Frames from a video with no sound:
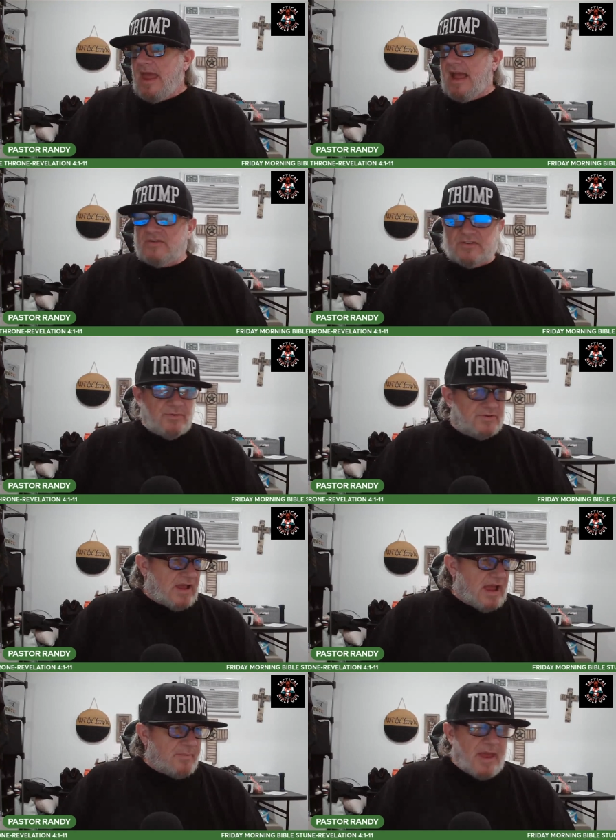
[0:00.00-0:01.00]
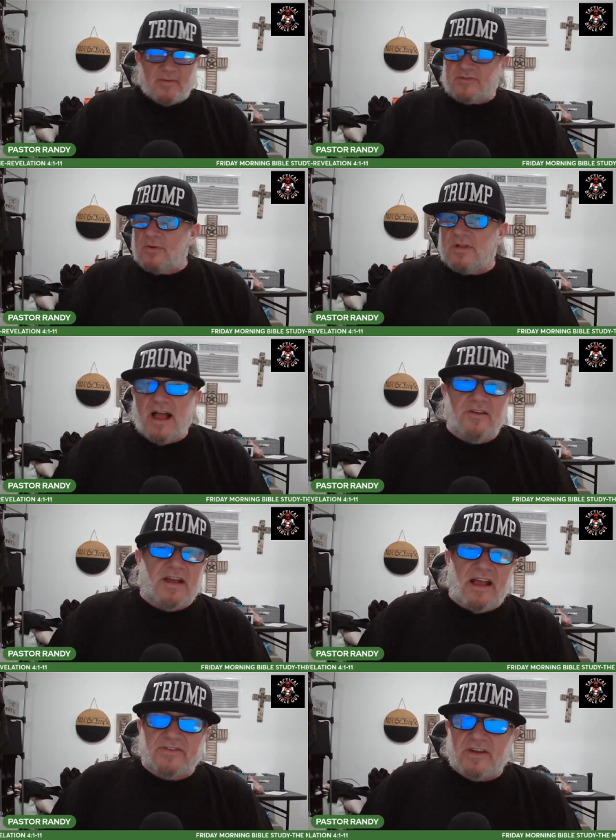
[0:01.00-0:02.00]
and she was like man I'm so glad you
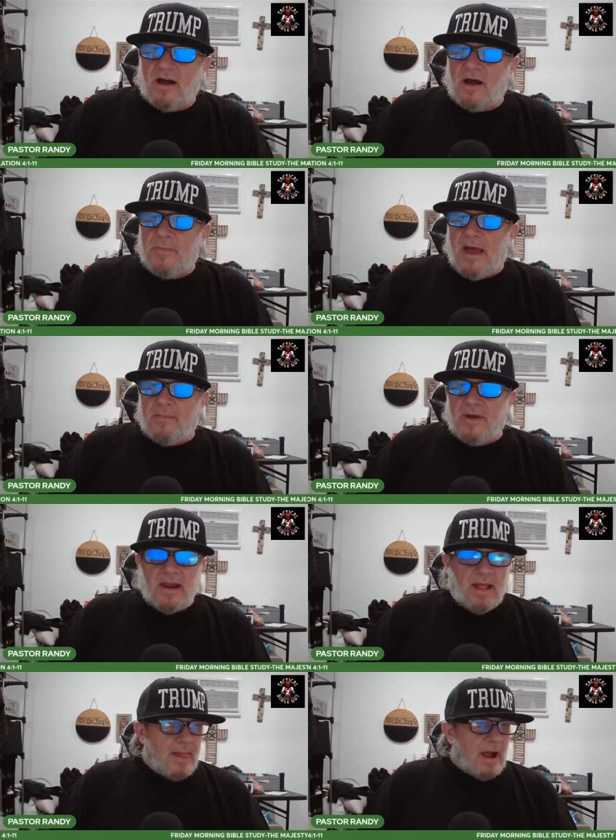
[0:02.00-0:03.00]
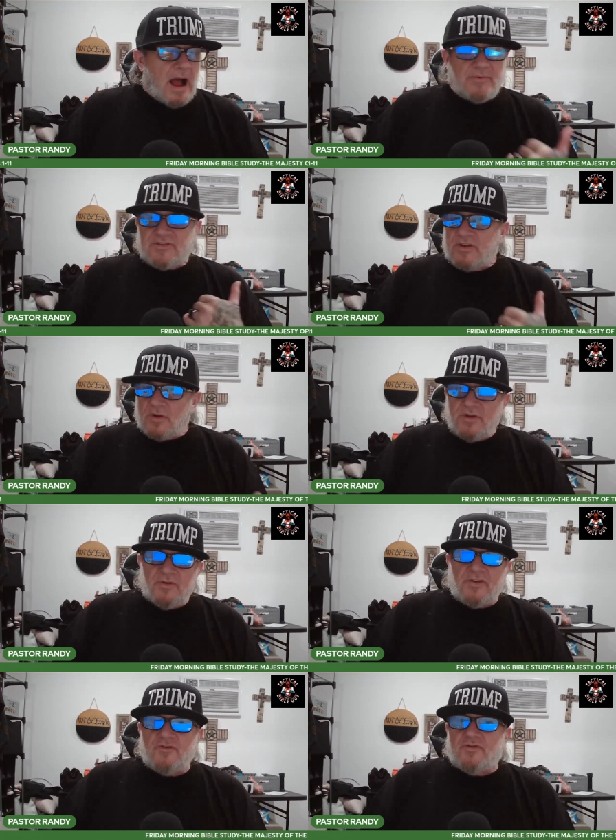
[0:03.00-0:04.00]
guys come man but I'm still
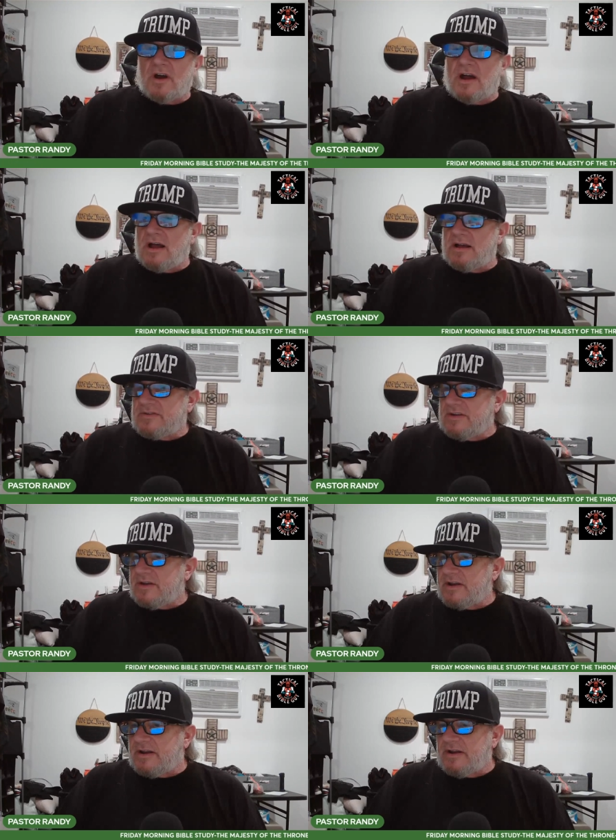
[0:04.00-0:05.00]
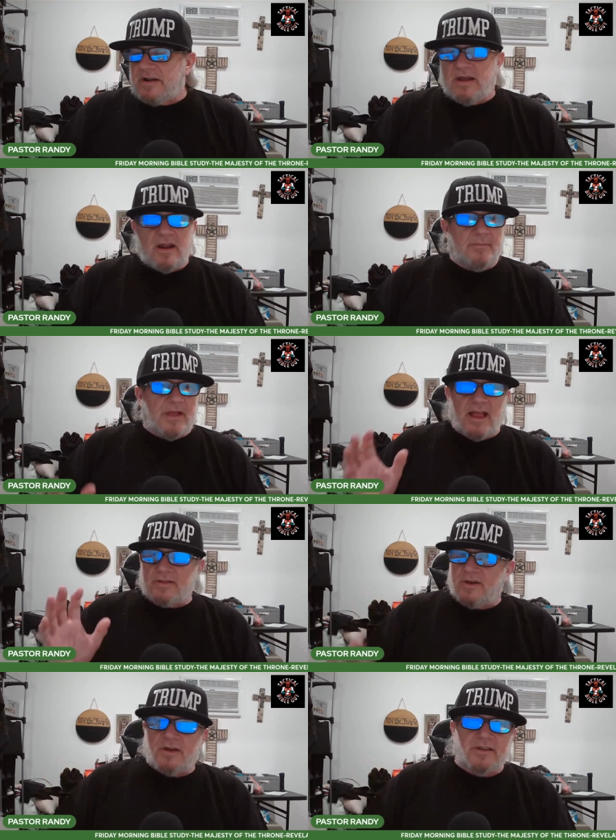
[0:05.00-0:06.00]
using drugs and da da da da and I'm like
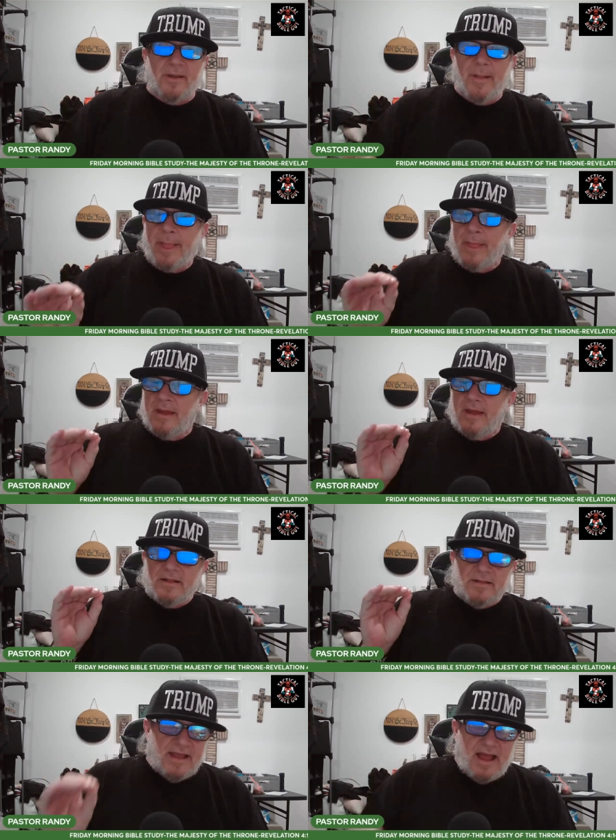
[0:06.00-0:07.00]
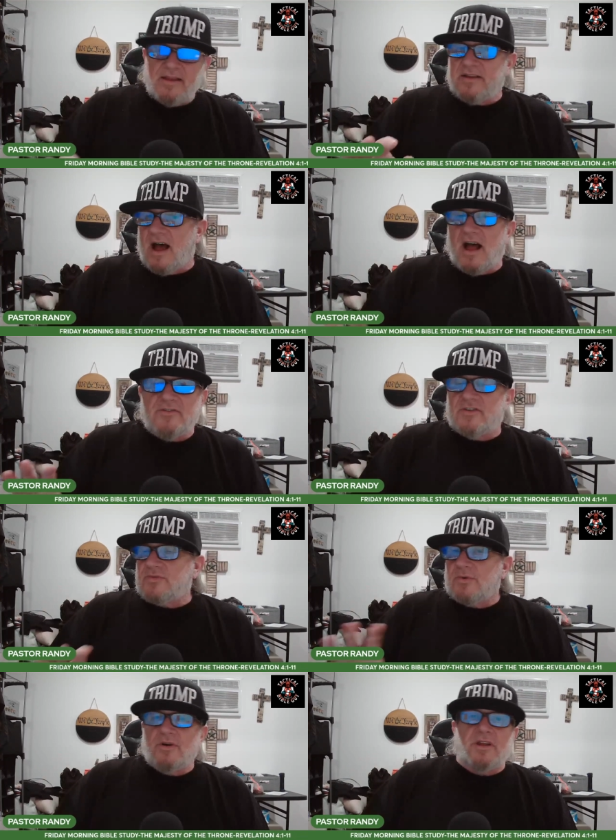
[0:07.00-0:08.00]
look let God
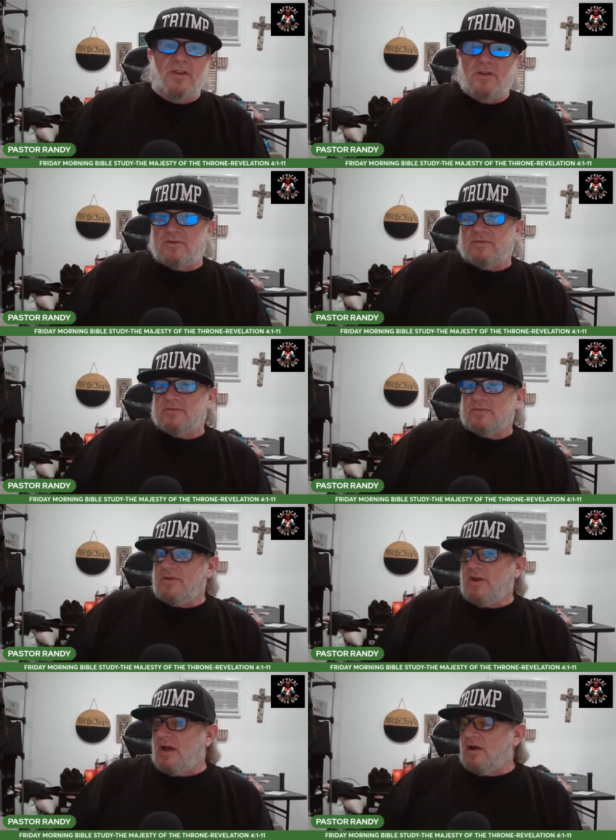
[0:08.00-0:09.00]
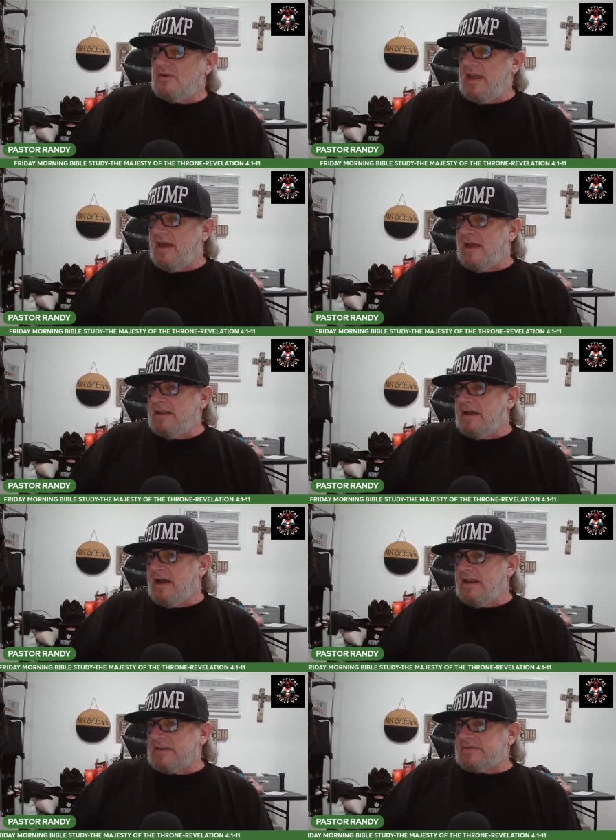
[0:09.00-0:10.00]
just work in you you know and
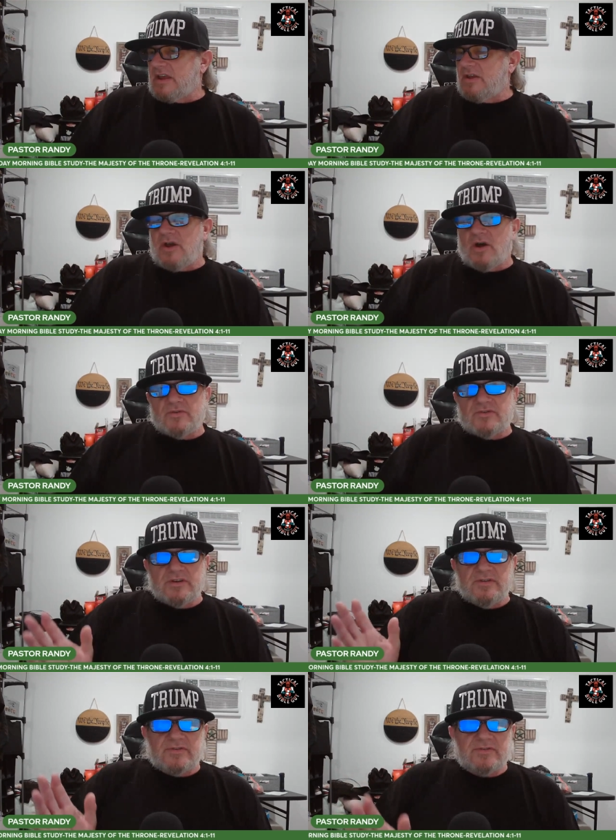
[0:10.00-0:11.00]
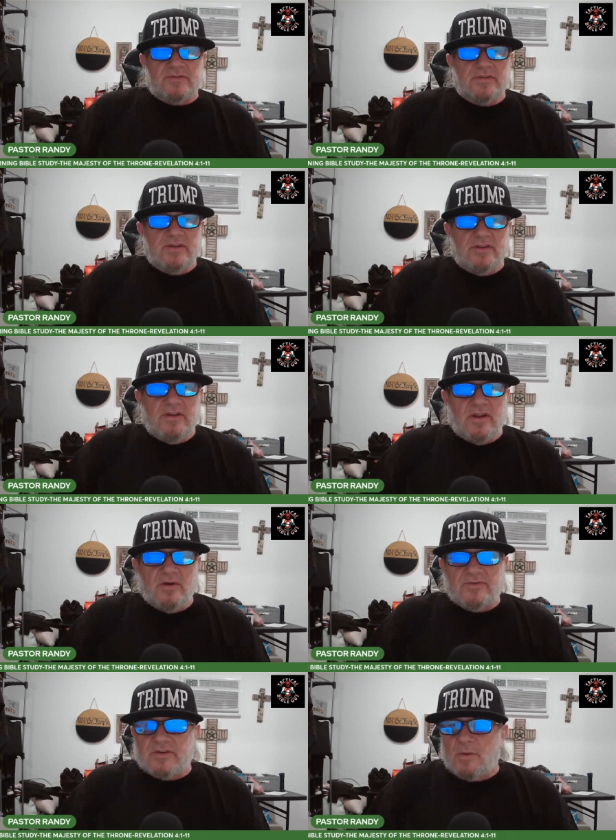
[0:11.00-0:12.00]
uh, next thing you know she's you know
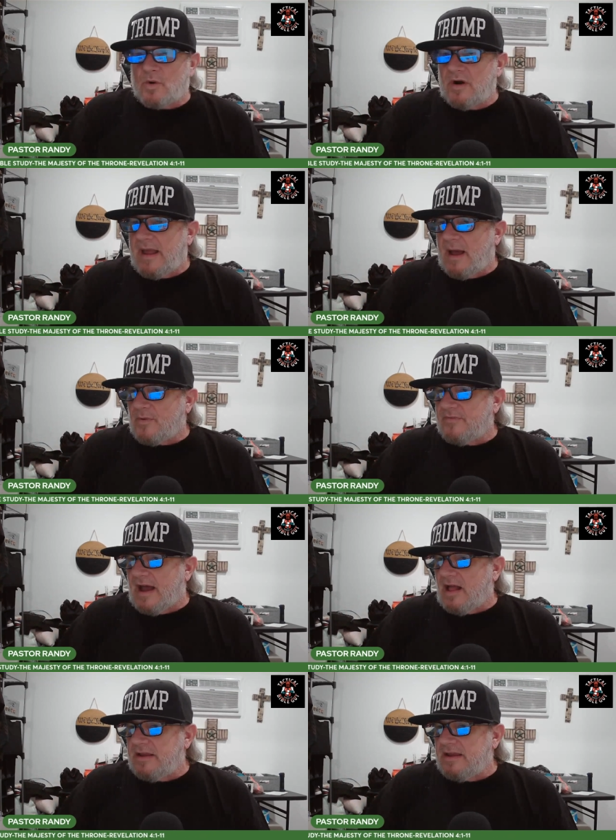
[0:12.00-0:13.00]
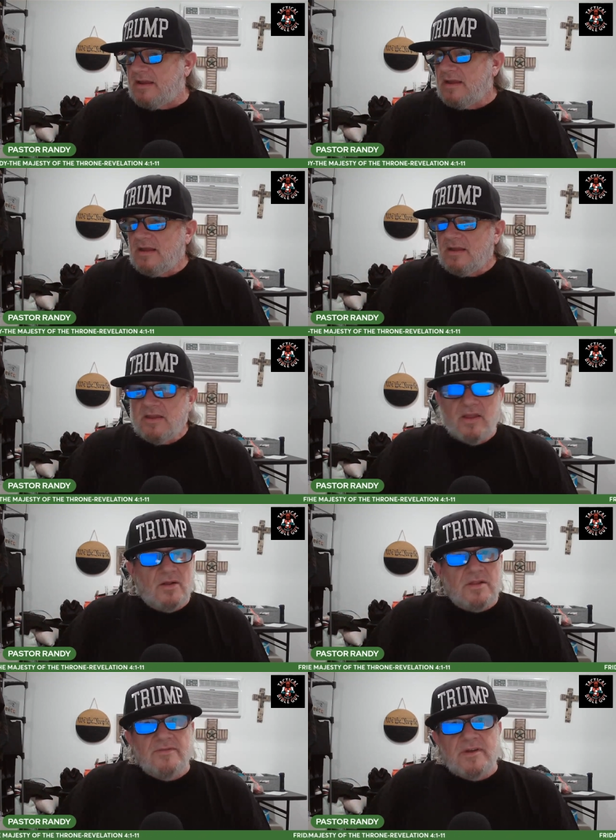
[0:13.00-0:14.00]
somewhere in Apple Valley you know,
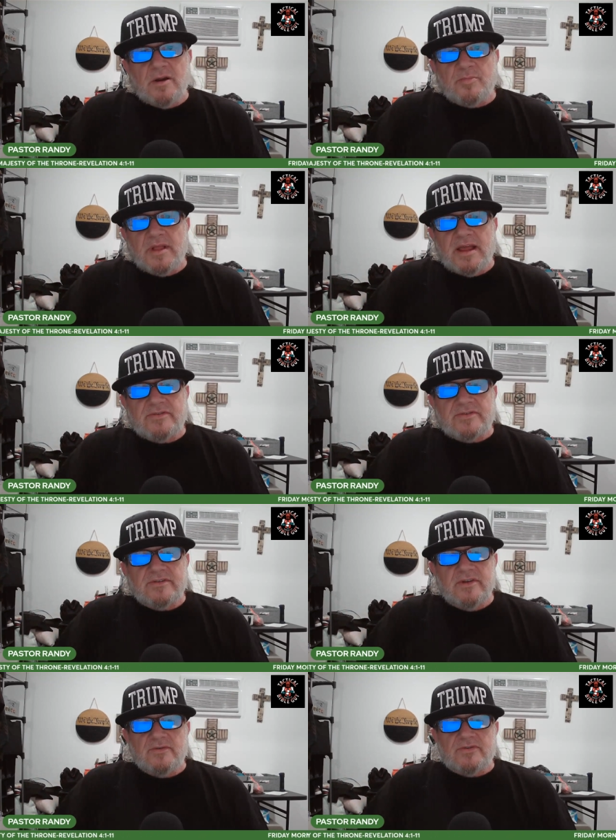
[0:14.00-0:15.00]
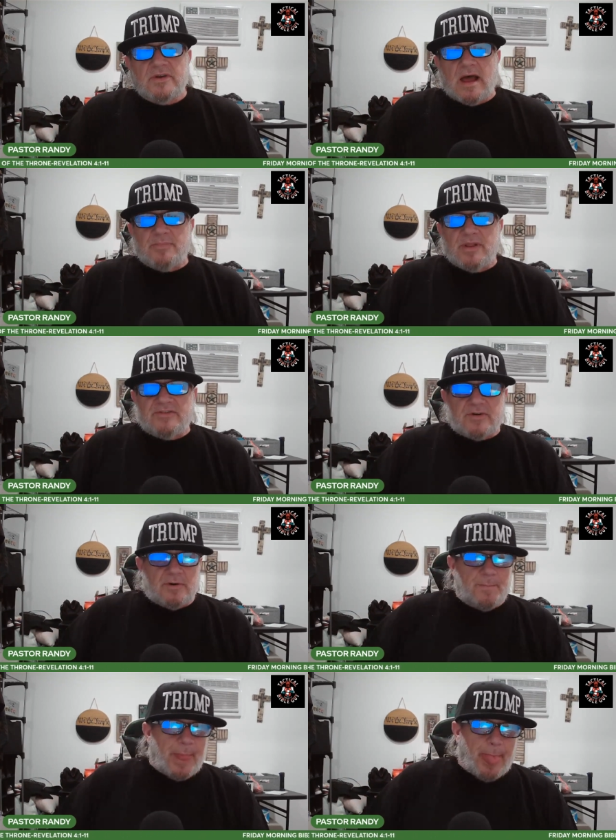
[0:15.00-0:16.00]
living in a place, you know, so God blessed her,